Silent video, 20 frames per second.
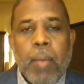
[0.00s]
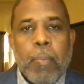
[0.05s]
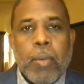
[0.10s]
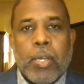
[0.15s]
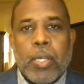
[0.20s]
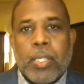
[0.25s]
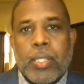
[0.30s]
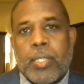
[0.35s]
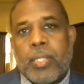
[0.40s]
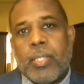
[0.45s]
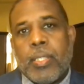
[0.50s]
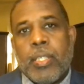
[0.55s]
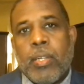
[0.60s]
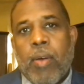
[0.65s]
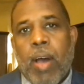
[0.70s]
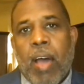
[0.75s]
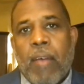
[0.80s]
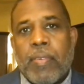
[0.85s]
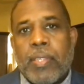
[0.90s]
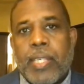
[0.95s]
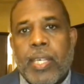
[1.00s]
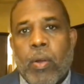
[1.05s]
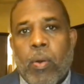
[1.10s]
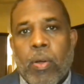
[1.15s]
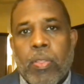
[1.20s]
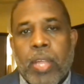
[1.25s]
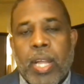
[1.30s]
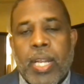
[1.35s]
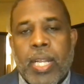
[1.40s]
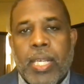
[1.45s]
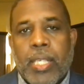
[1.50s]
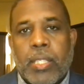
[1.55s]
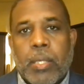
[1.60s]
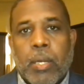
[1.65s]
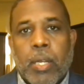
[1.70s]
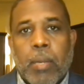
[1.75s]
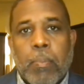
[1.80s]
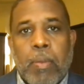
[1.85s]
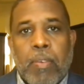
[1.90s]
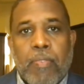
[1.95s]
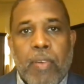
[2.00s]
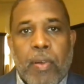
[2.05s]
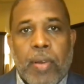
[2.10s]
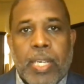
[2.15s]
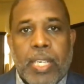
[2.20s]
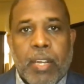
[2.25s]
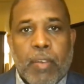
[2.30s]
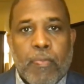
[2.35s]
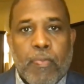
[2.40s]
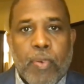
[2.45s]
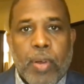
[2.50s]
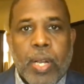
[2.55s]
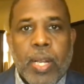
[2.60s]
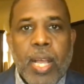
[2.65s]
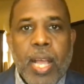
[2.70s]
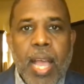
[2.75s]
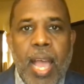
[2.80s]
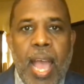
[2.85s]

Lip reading: because, you know, obviously all their needs are going to be very different,